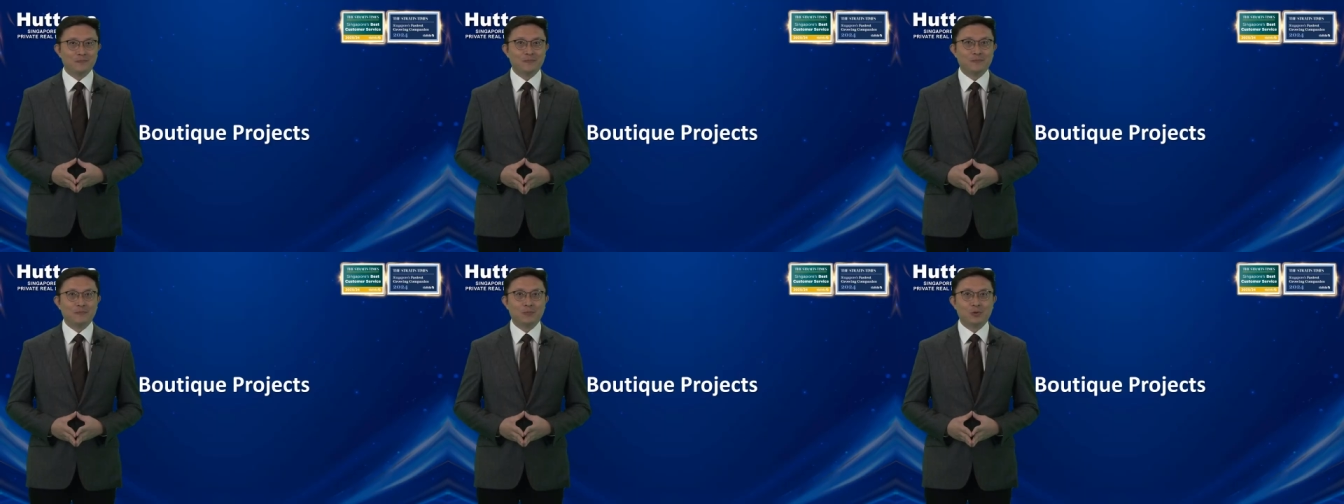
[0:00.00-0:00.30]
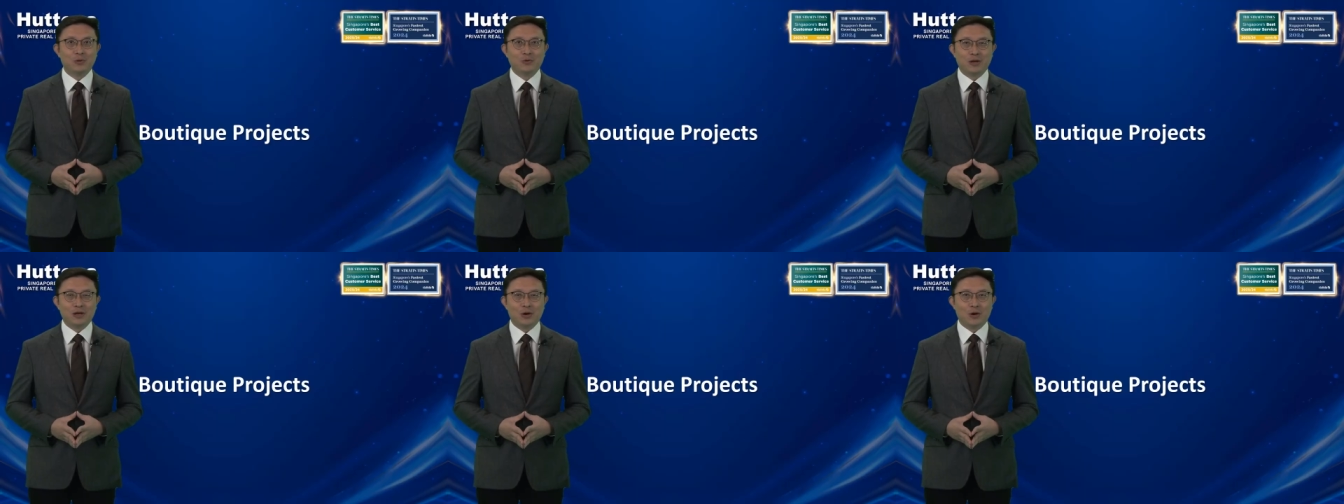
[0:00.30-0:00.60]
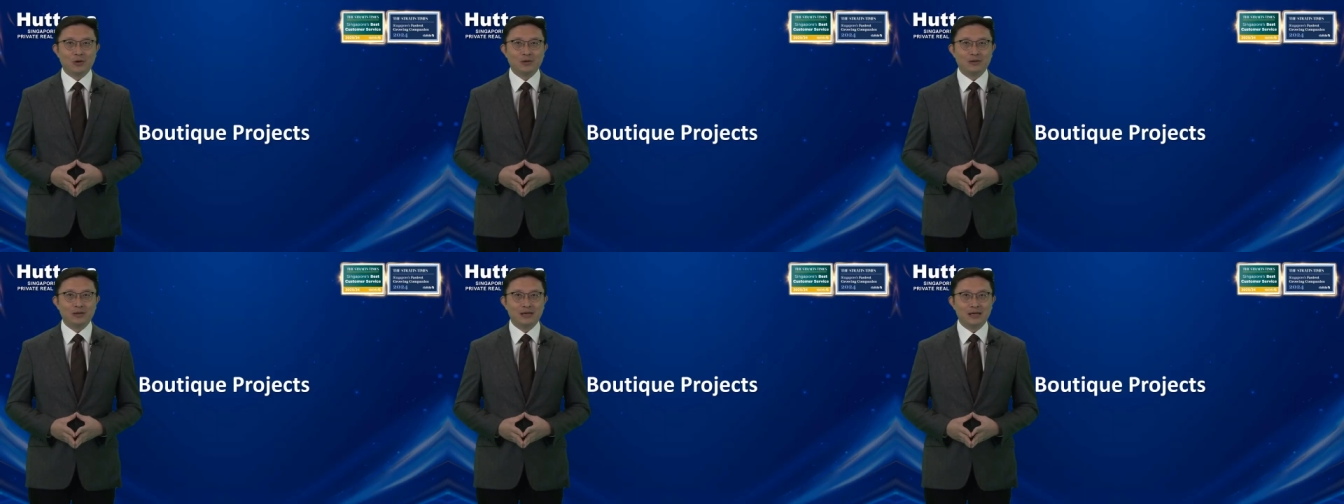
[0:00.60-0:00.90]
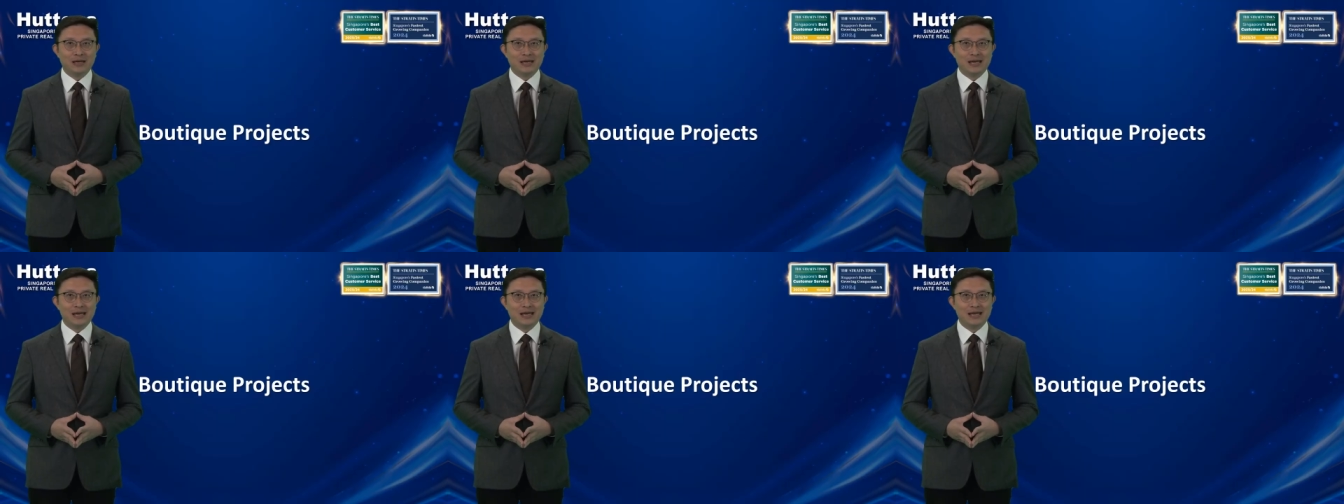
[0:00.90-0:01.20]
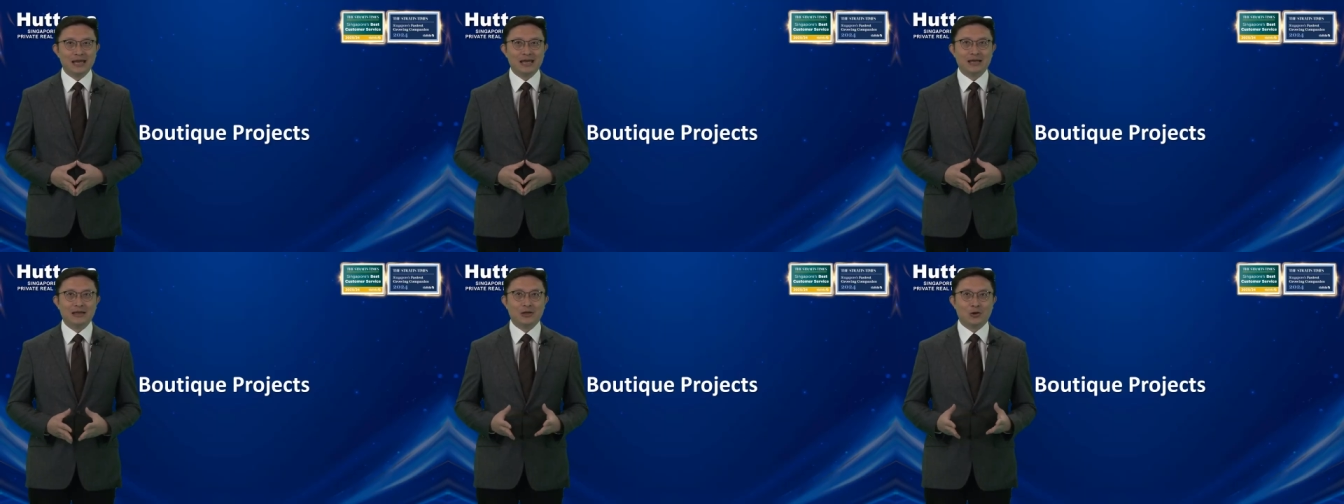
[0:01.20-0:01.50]
Moving on,
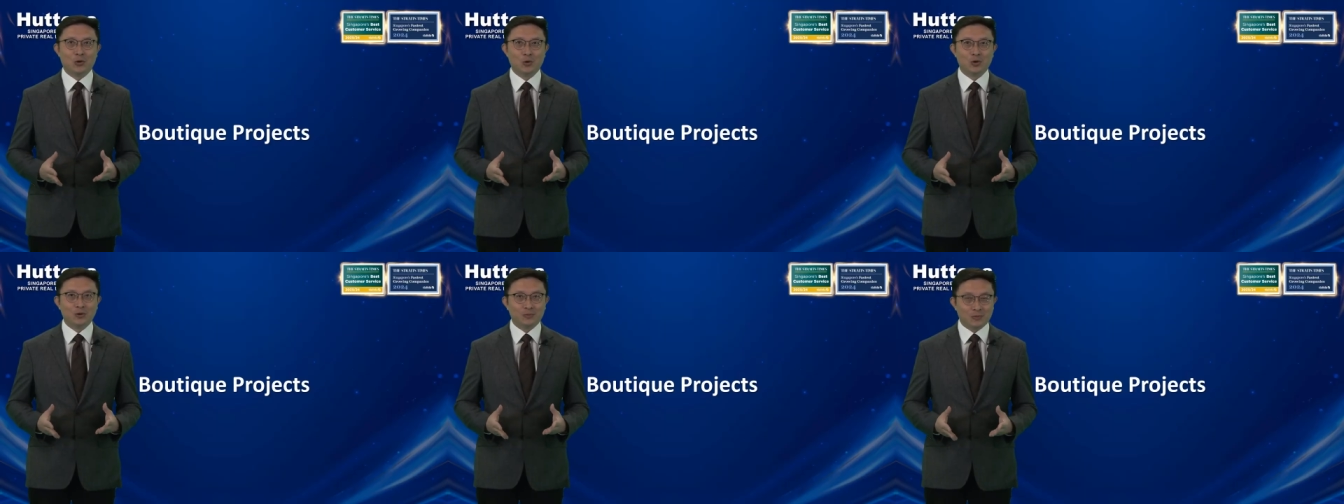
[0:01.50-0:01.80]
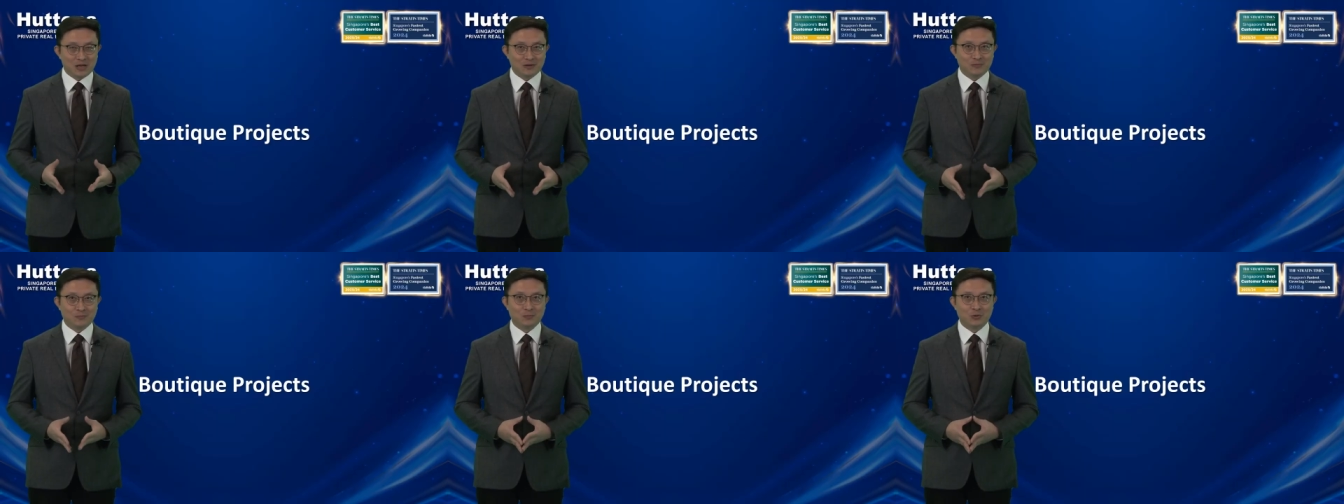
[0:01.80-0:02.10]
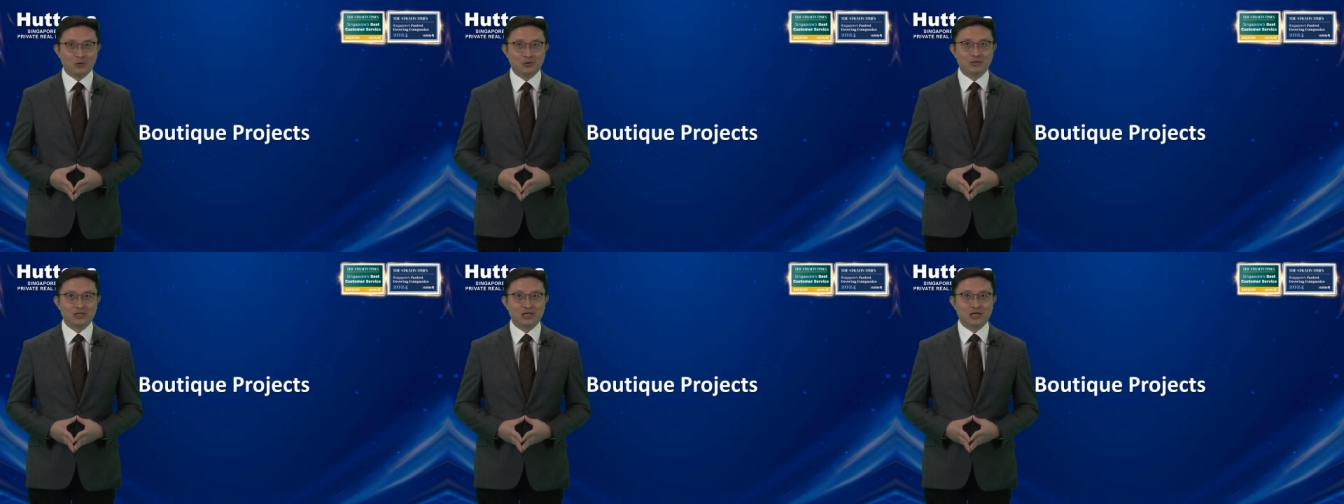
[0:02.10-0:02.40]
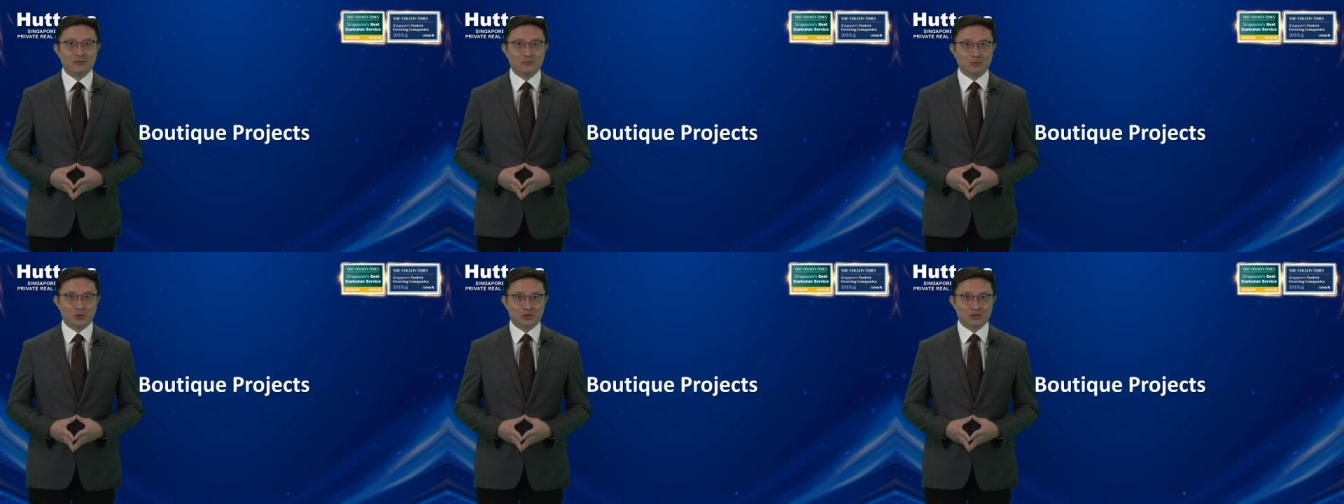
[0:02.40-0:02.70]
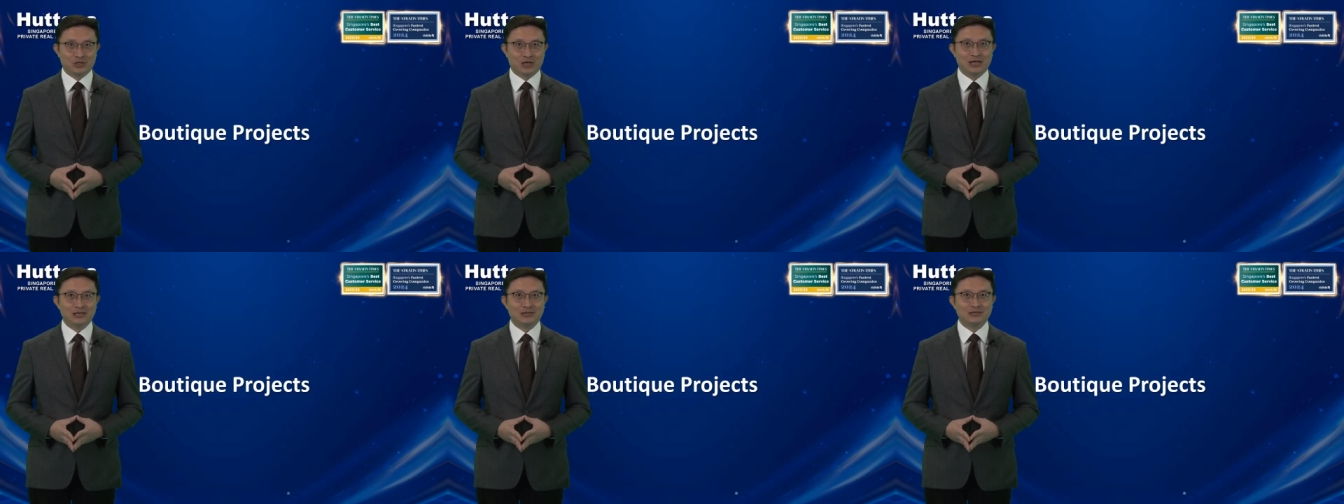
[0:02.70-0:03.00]
let's talk about boutique
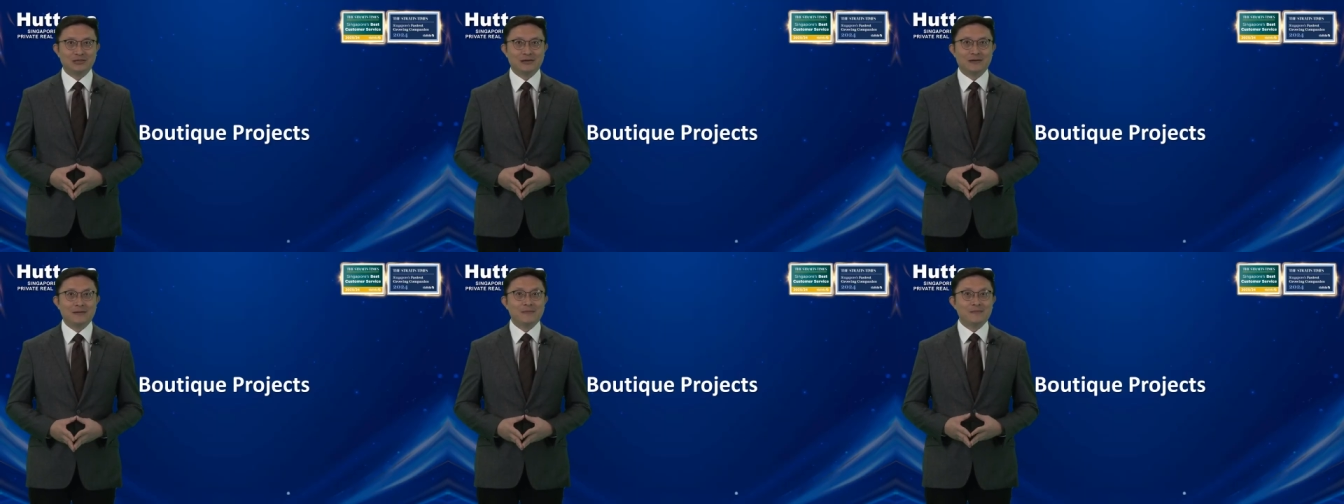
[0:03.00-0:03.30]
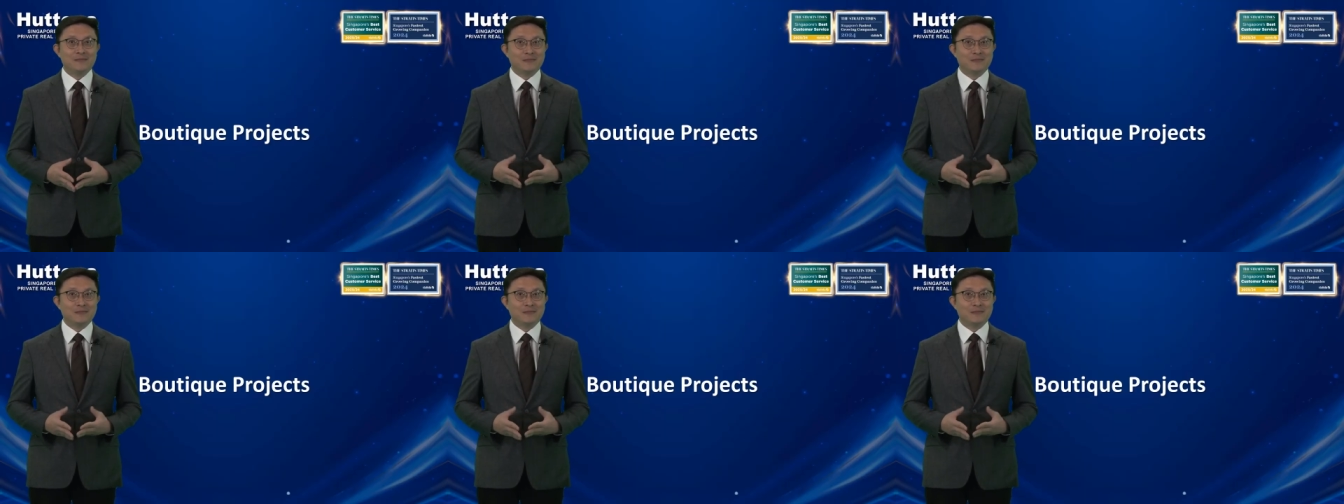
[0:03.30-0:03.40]
projects.